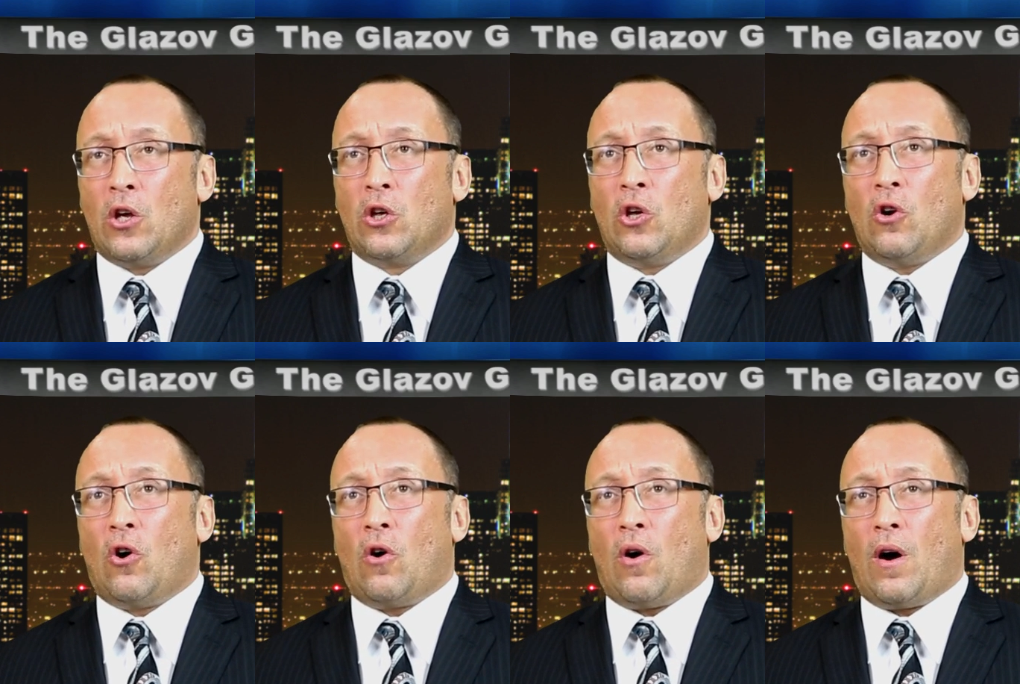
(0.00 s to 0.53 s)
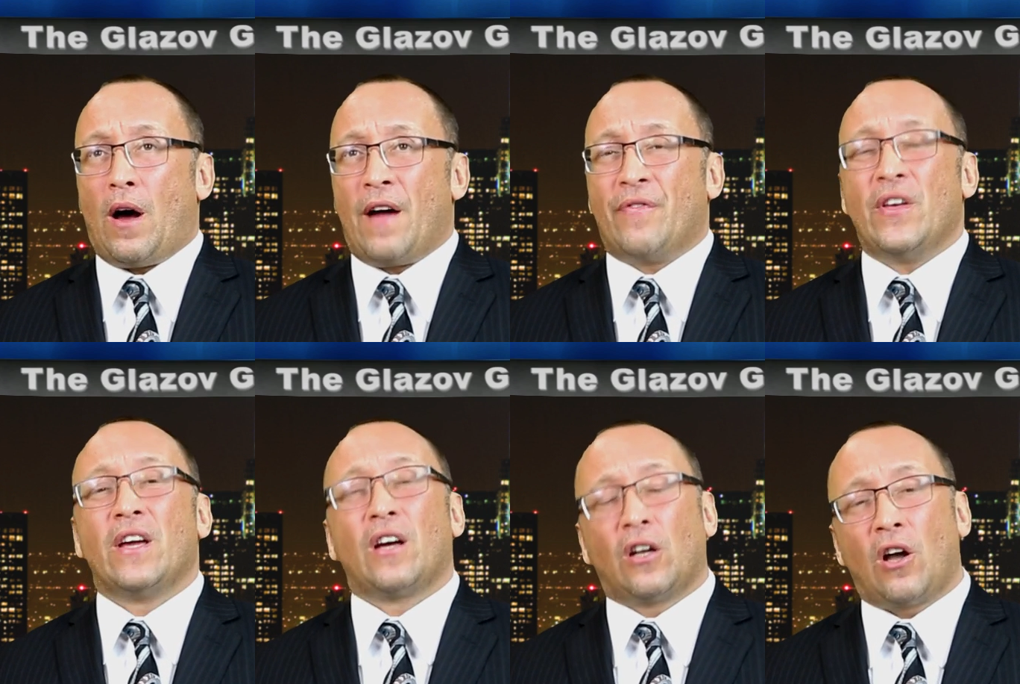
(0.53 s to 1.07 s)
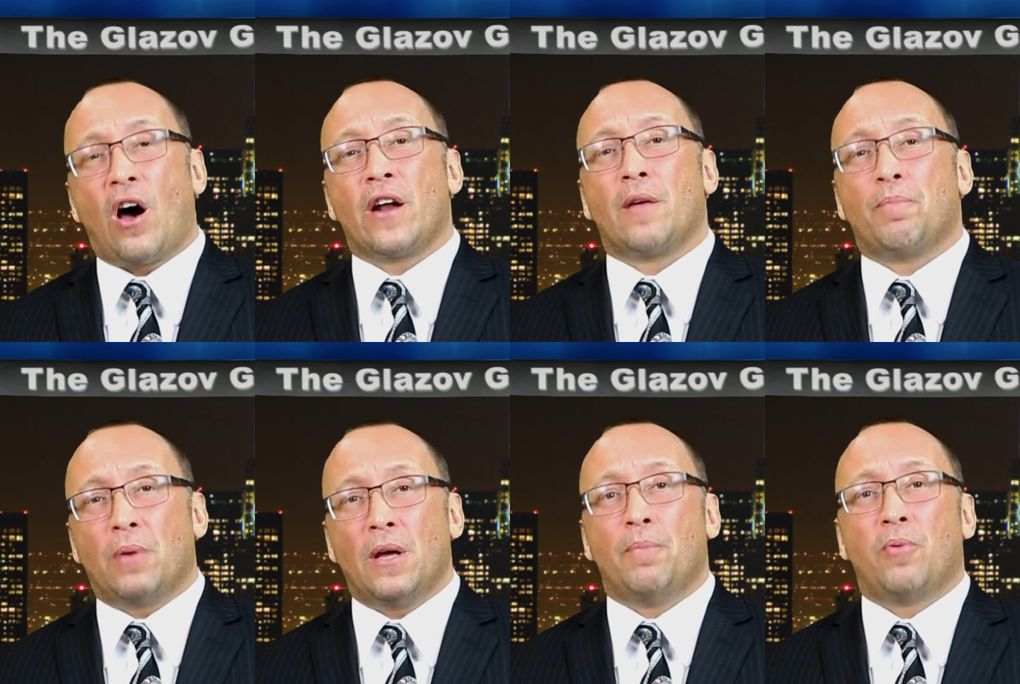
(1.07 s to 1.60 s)
You know, I think a lot
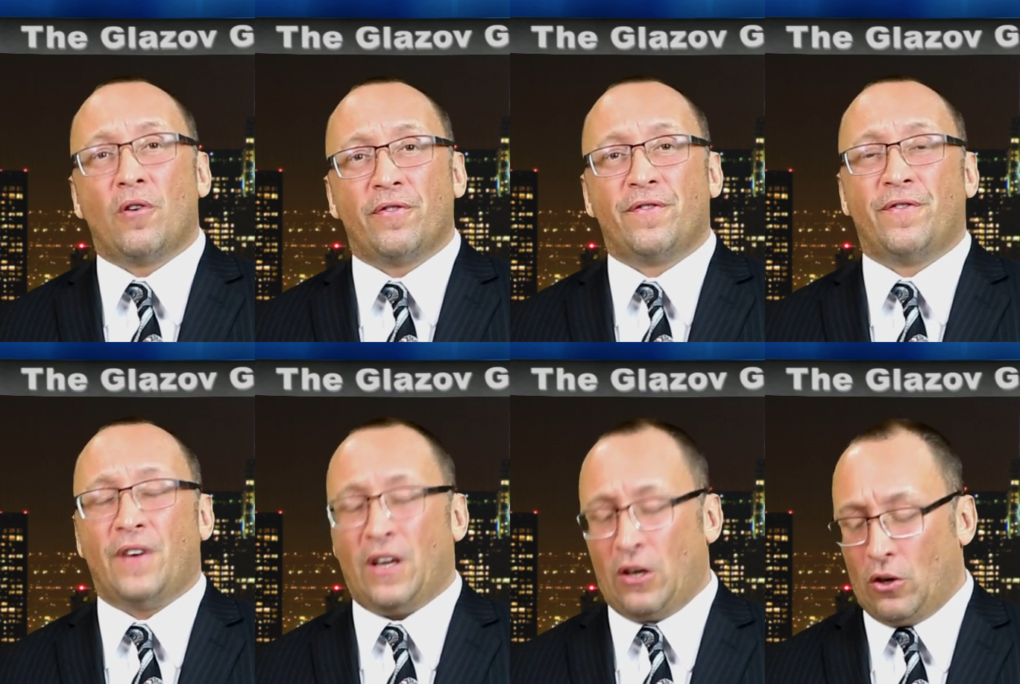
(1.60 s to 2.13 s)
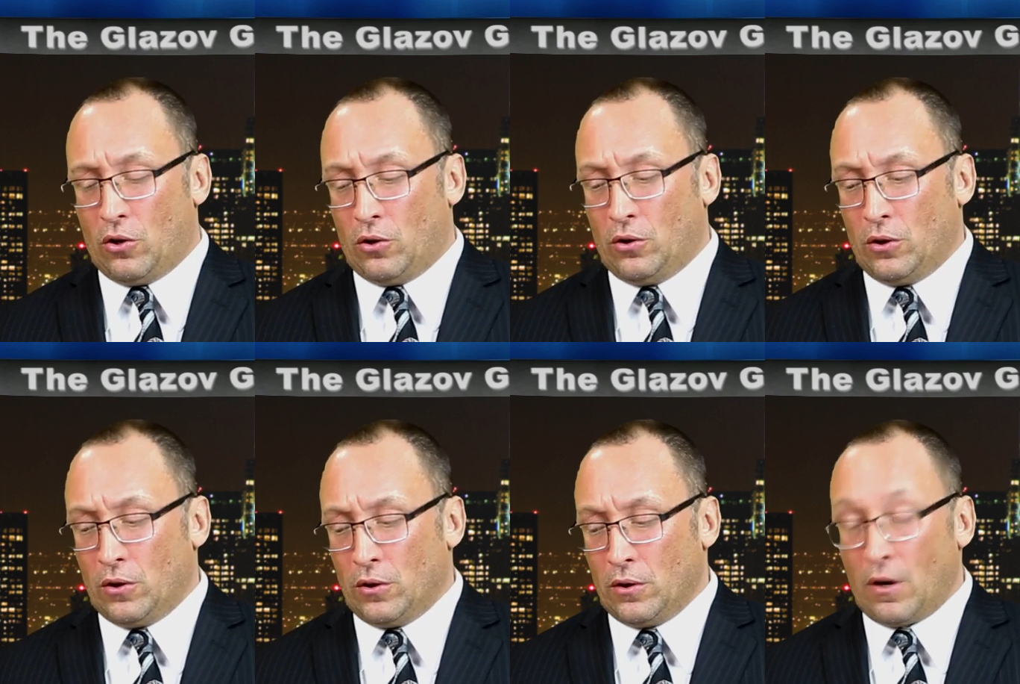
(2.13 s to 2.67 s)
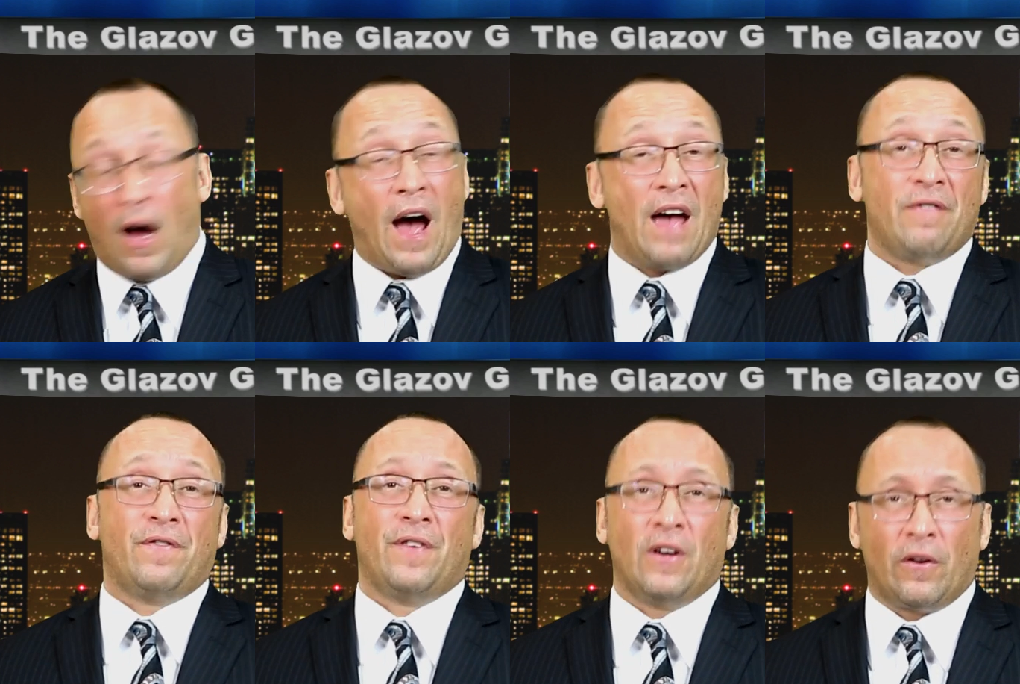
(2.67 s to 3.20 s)
of people feel, I
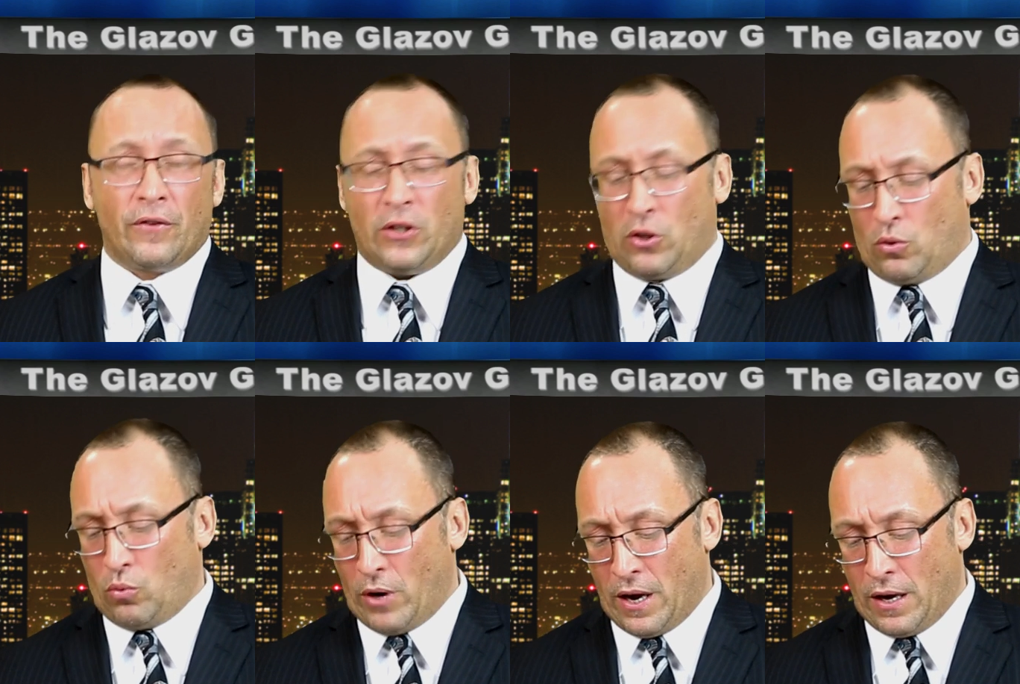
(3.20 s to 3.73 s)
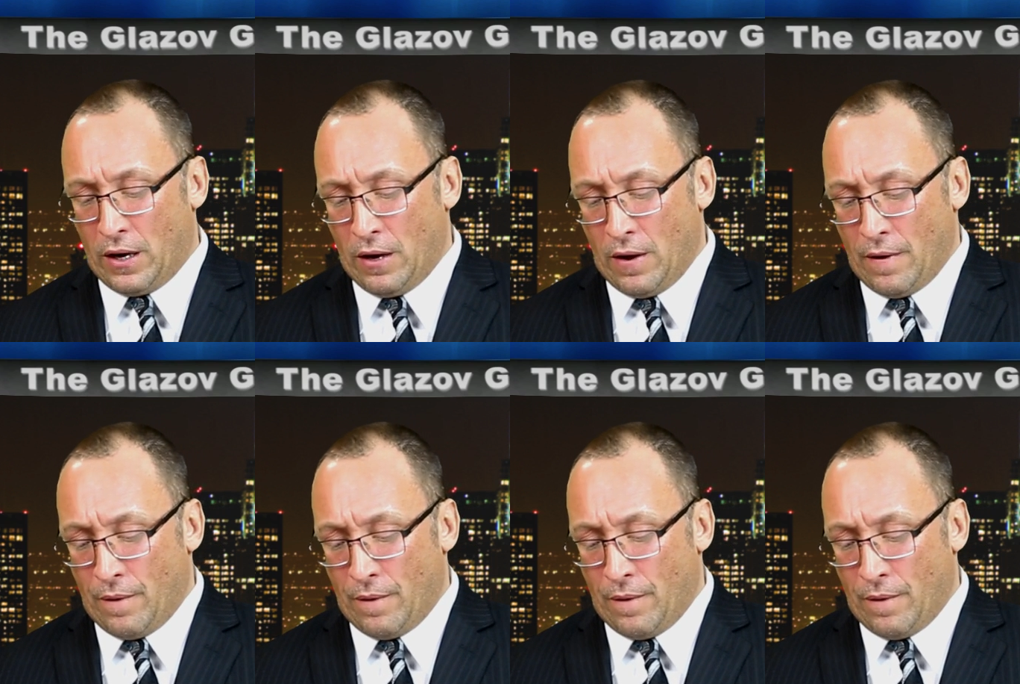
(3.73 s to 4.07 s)
feel this way,